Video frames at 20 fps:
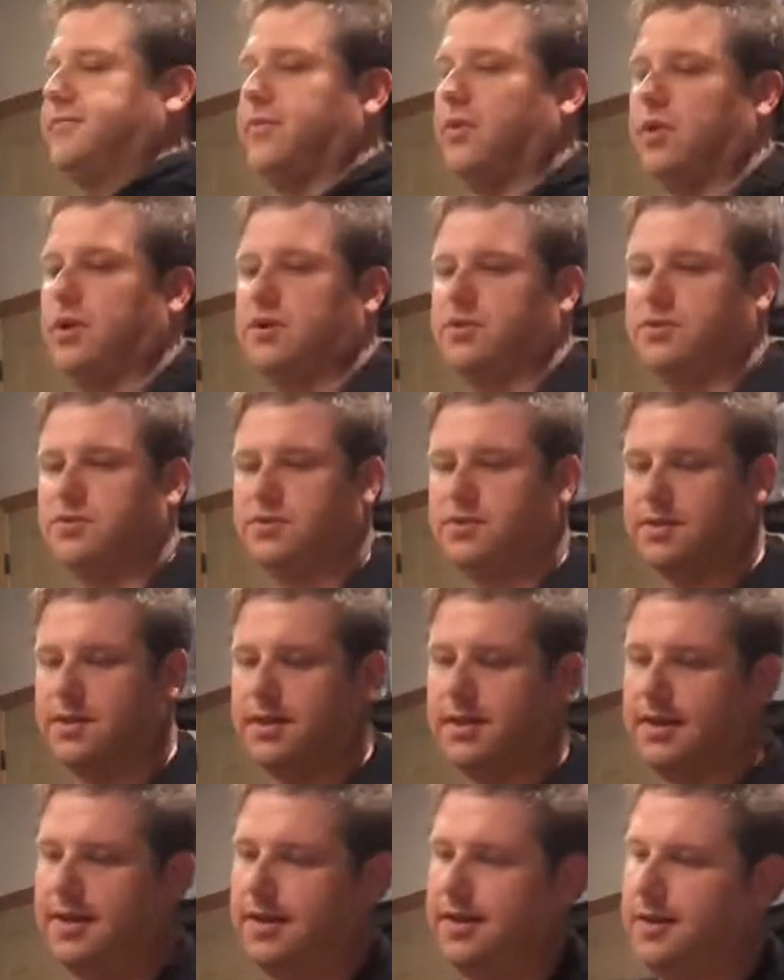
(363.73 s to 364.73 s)
far as
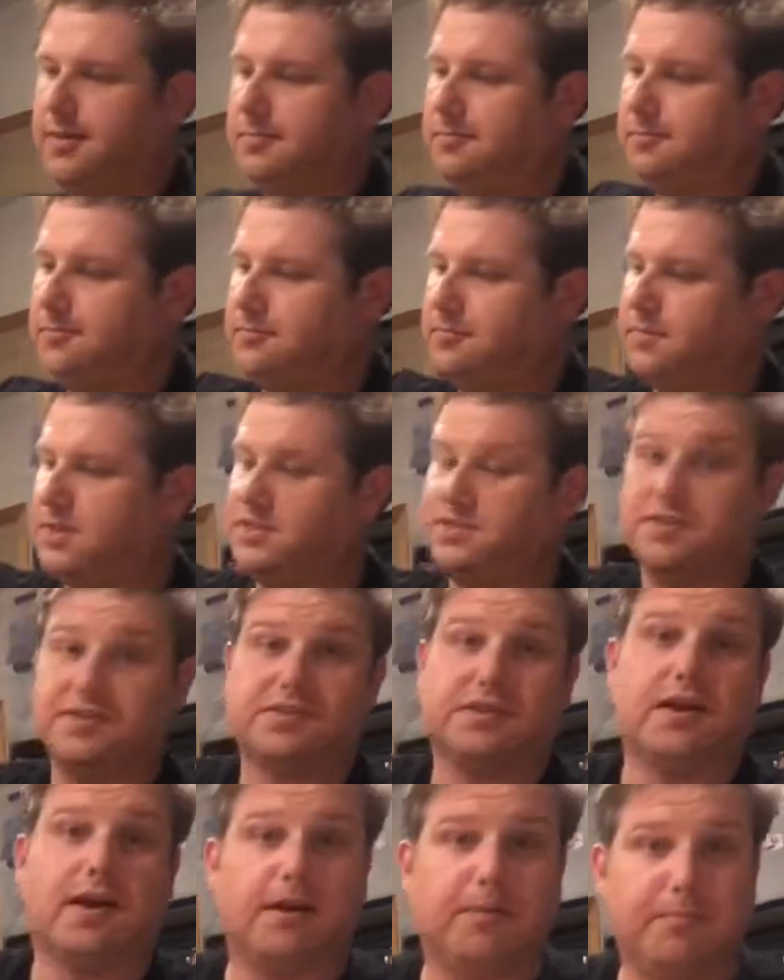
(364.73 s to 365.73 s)
this
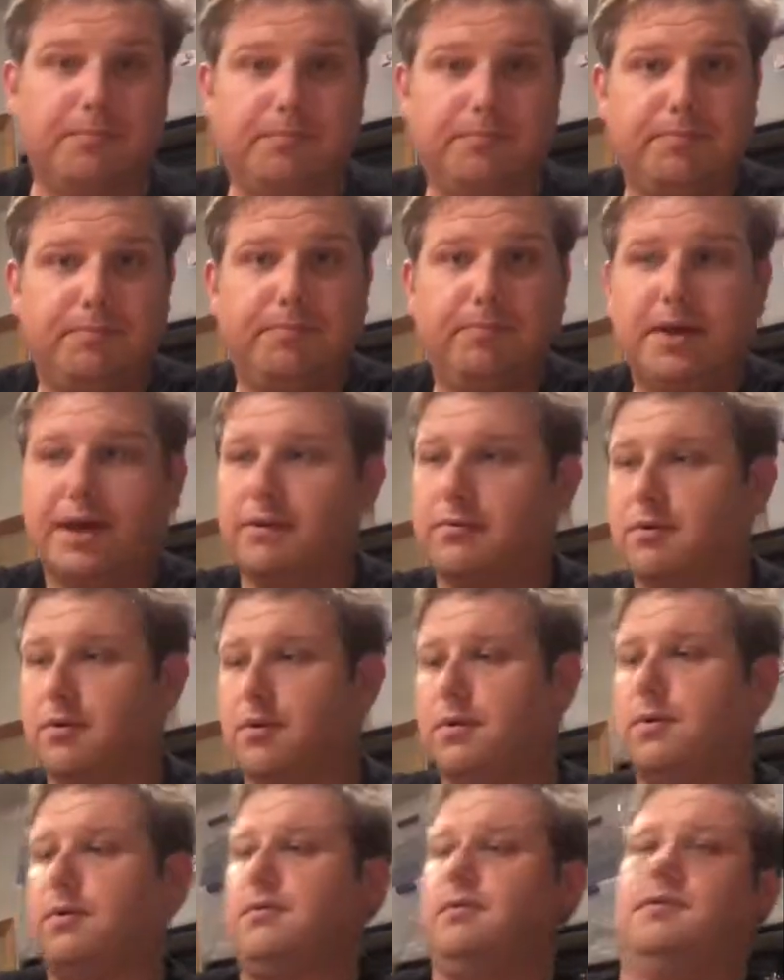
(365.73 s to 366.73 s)
is not a
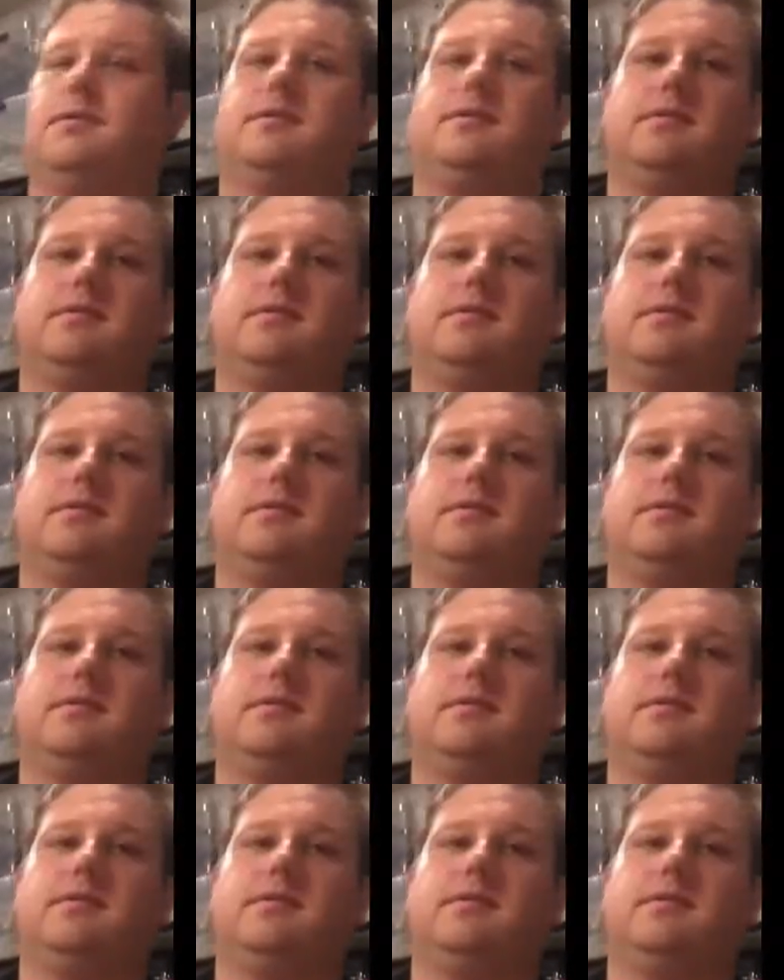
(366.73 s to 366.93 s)
bedroll,